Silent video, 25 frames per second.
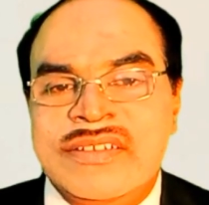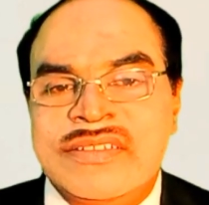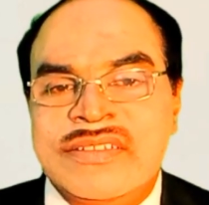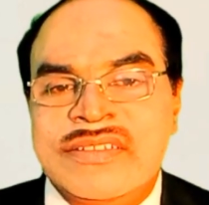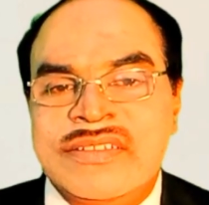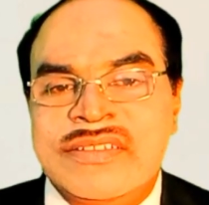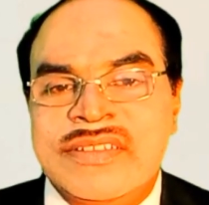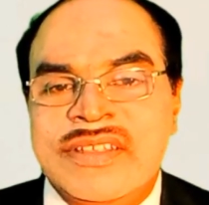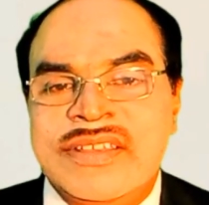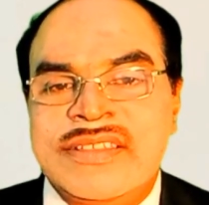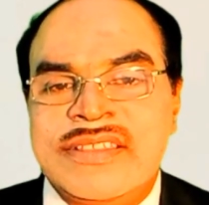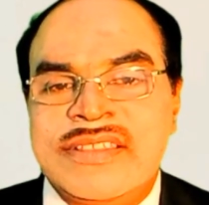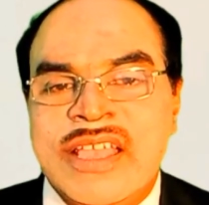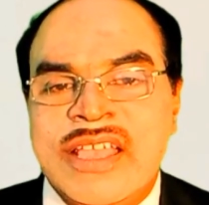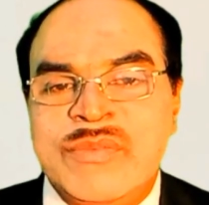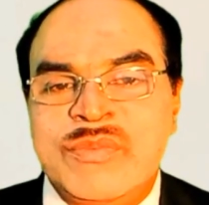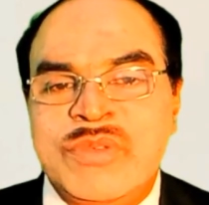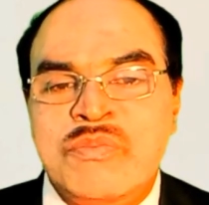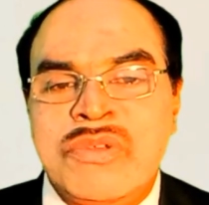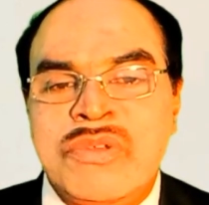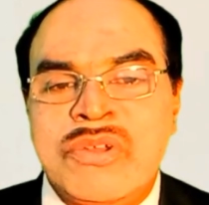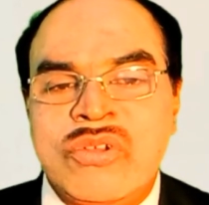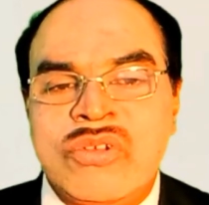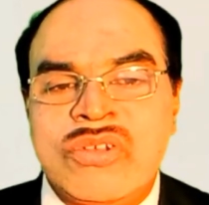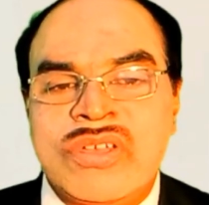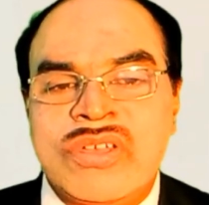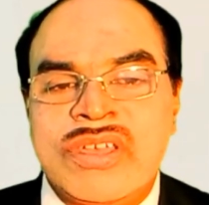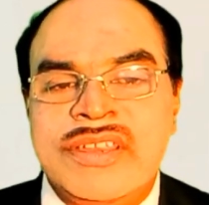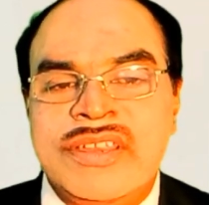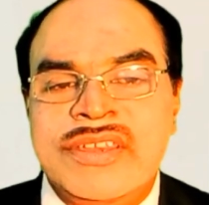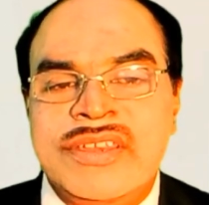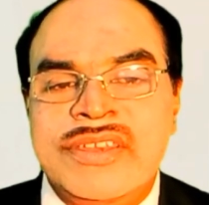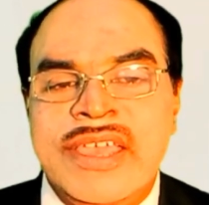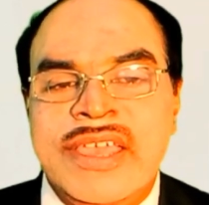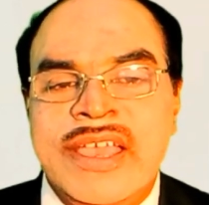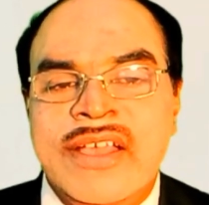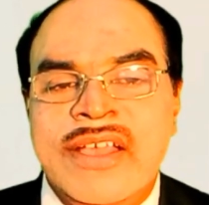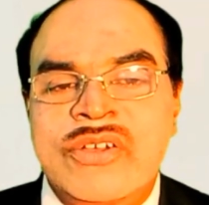That's Ami Broker
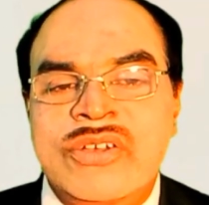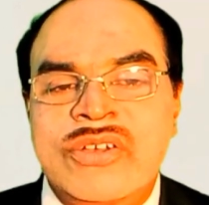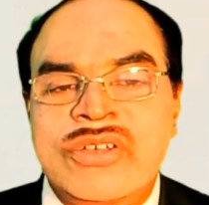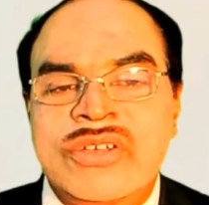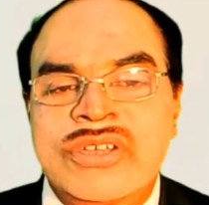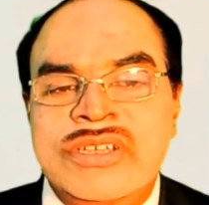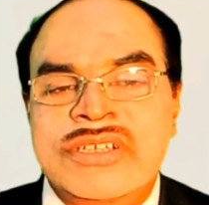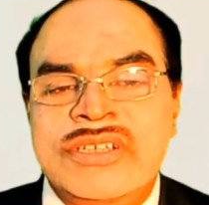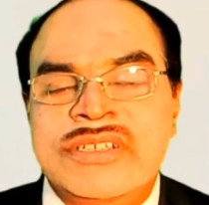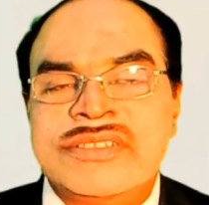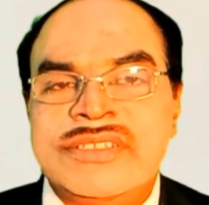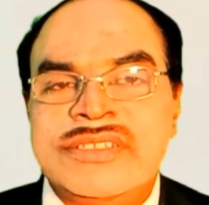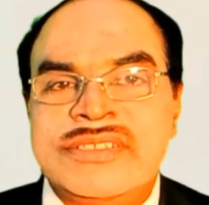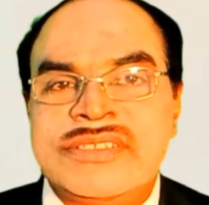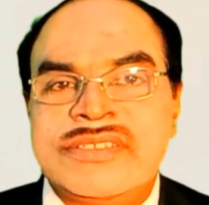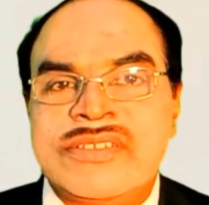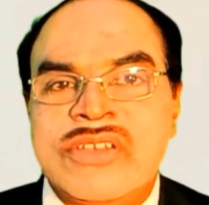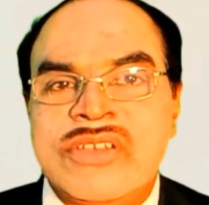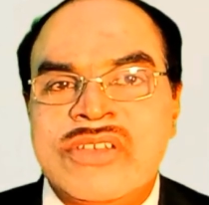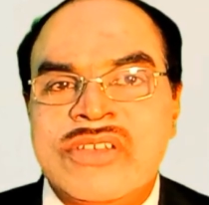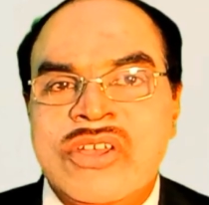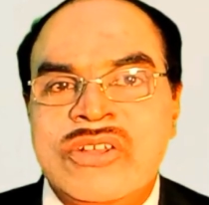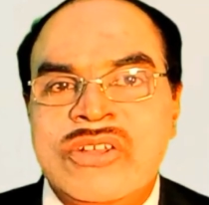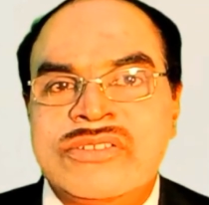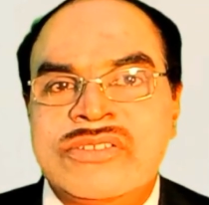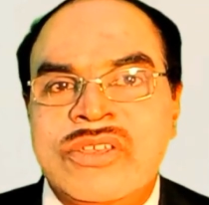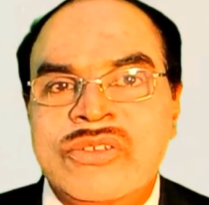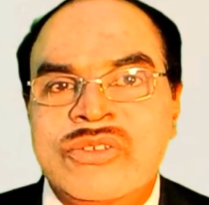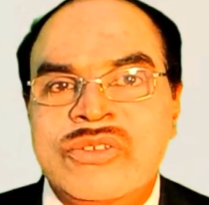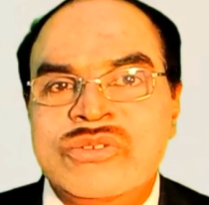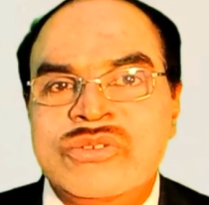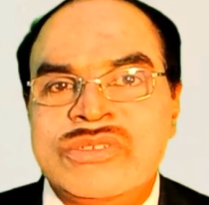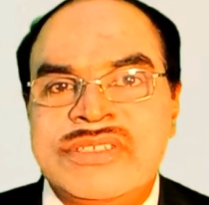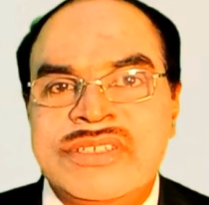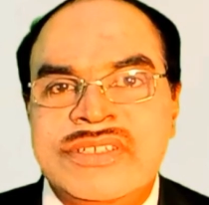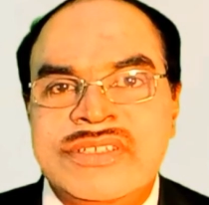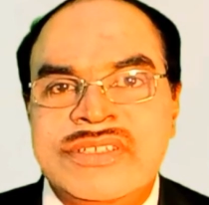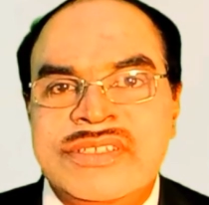India. This is also
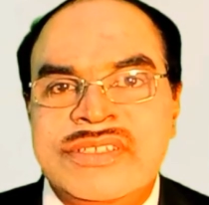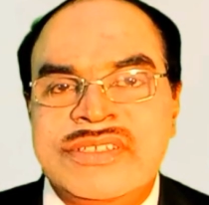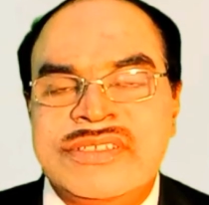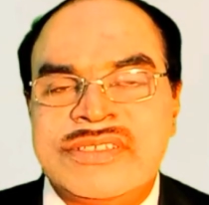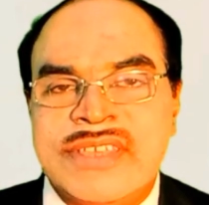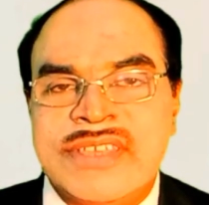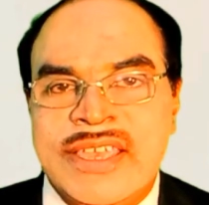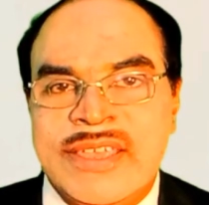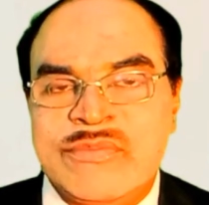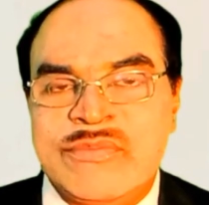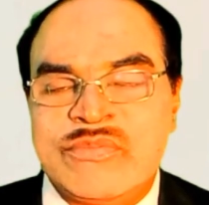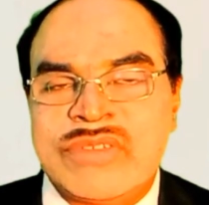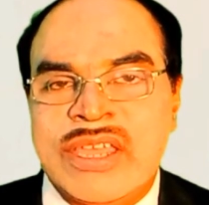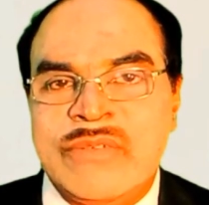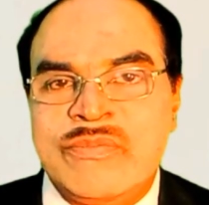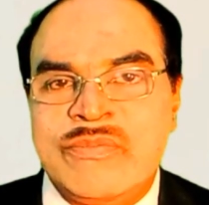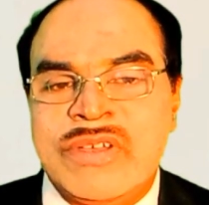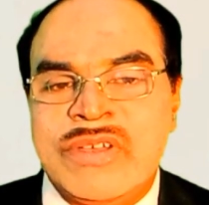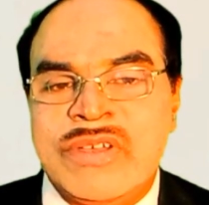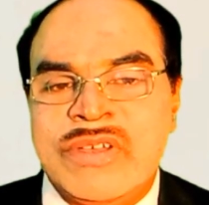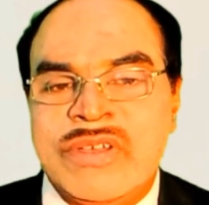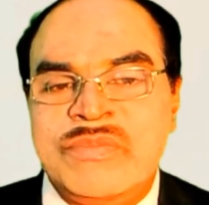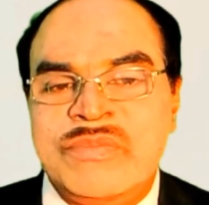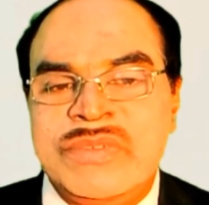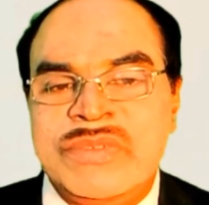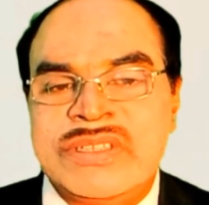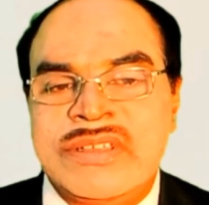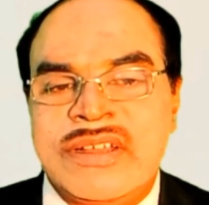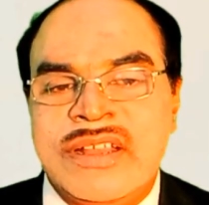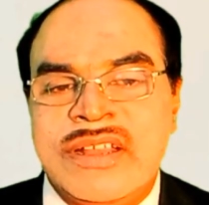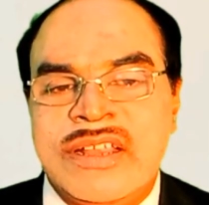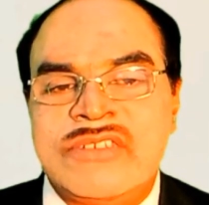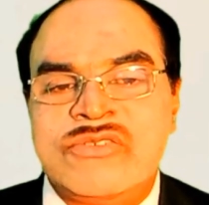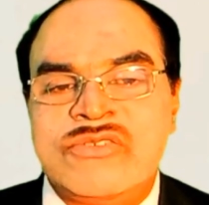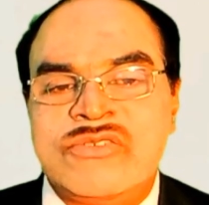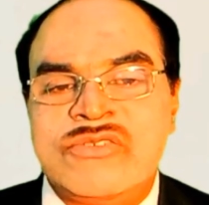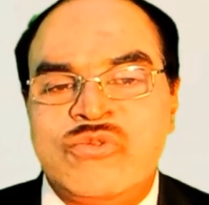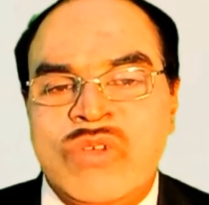using the same type of
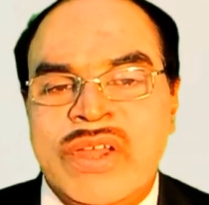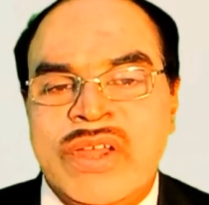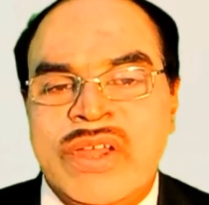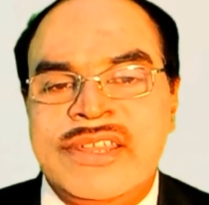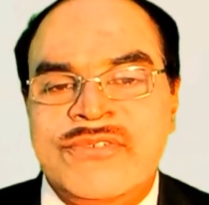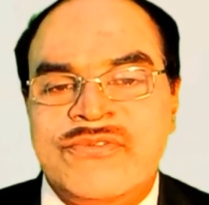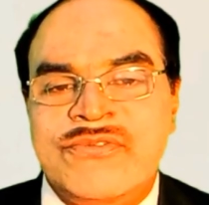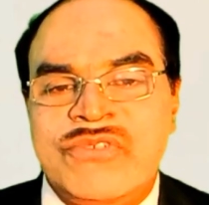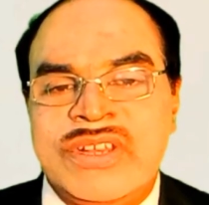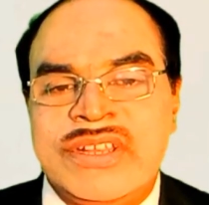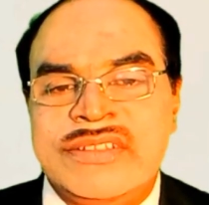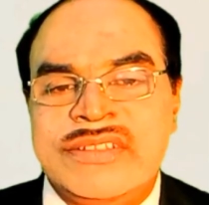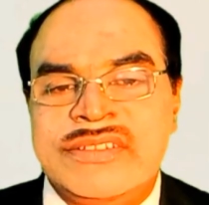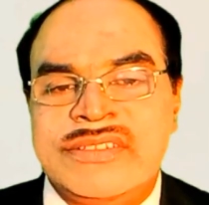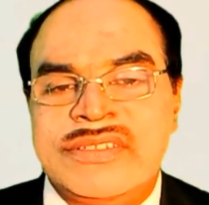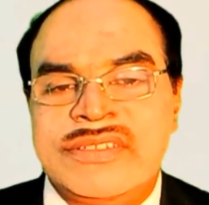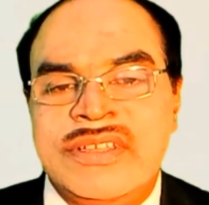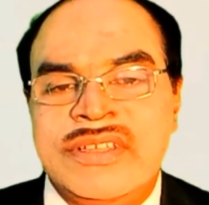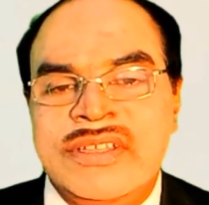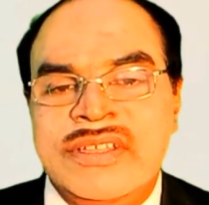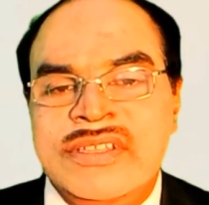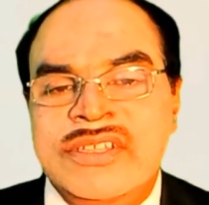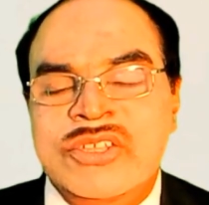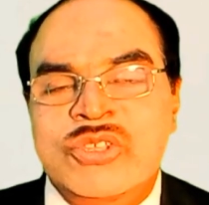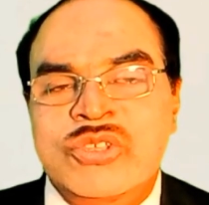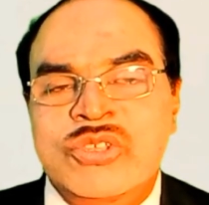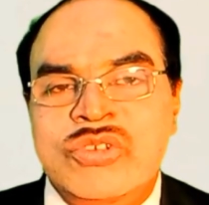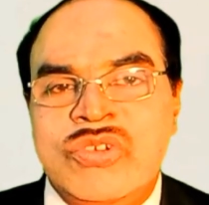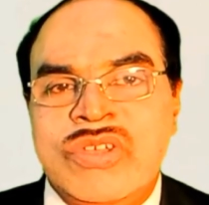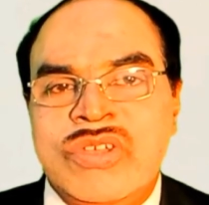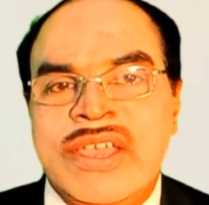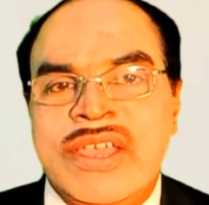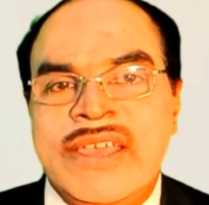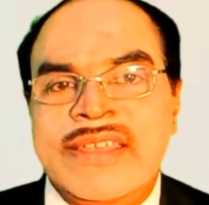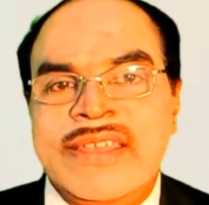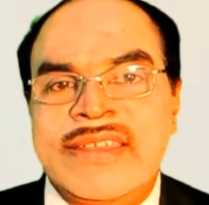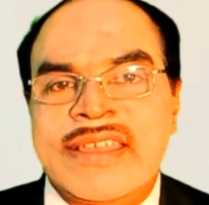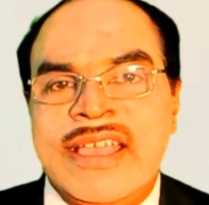methodology. One difference, you
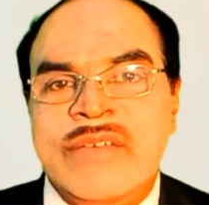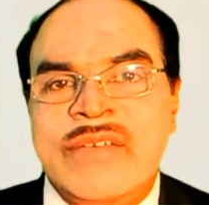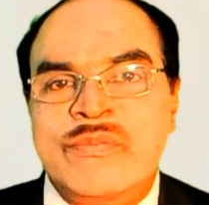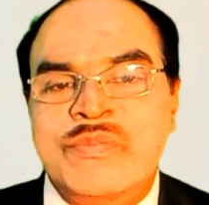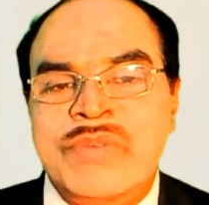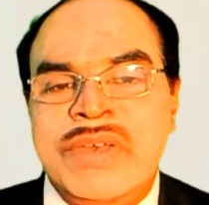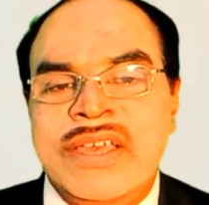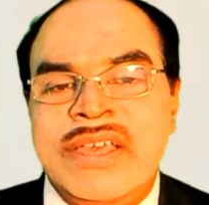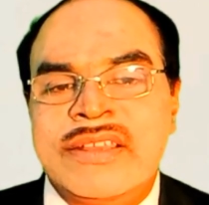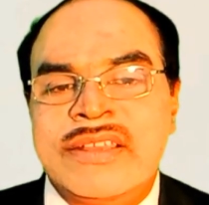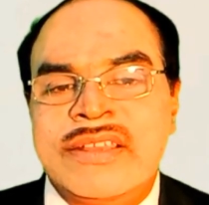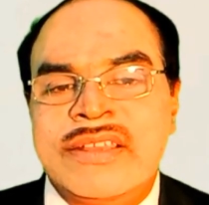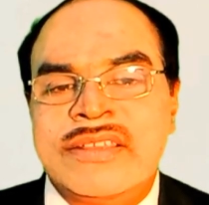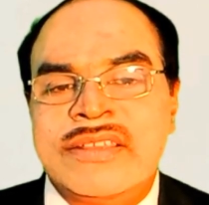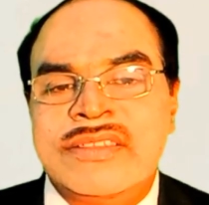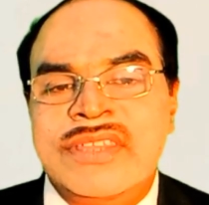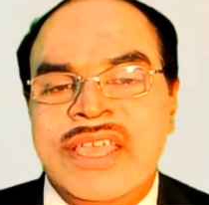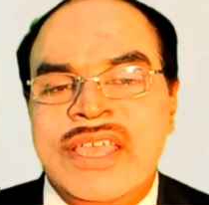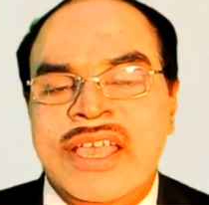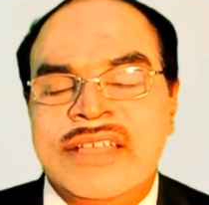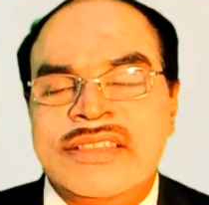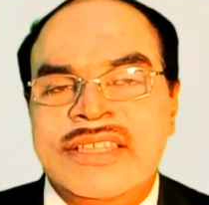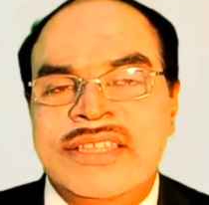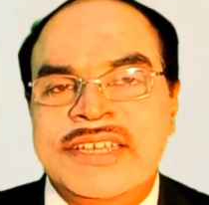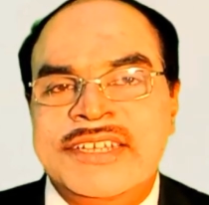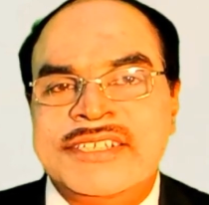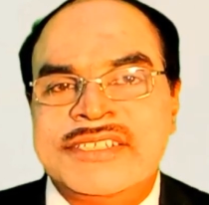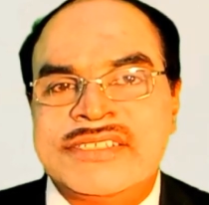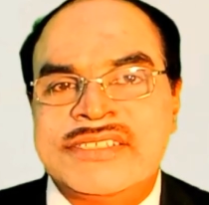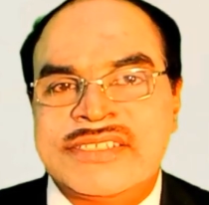can compare the others